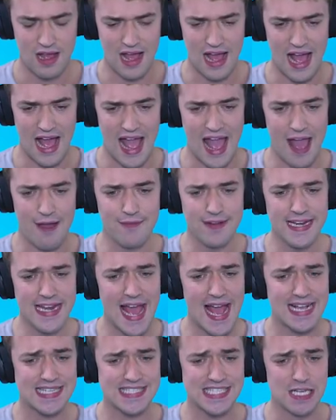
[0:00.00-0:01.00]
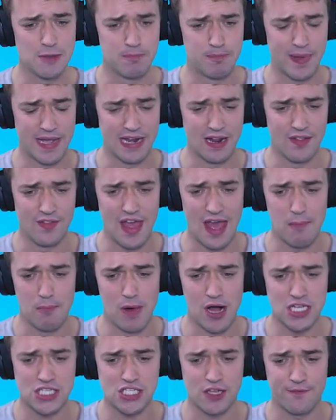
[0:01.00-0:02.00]
I haven't actually been on that
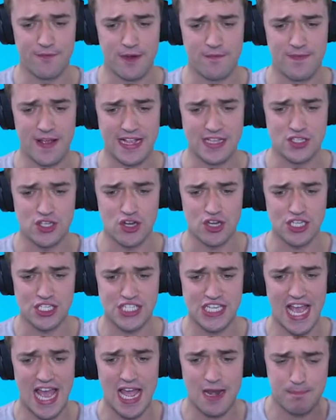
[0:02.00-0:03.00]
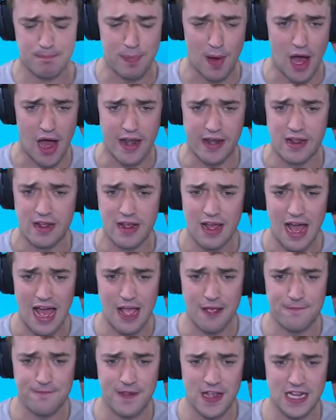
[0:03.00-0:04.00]
much of adventures yet, but
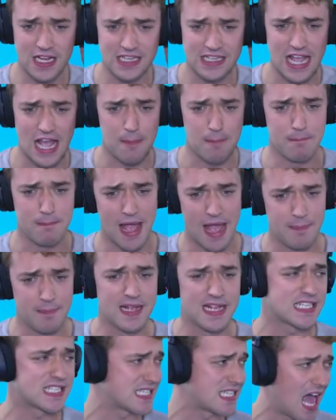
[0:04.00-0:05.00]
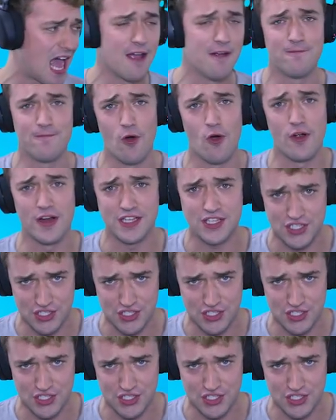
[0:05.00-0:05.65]
I figured that maybe it's time for it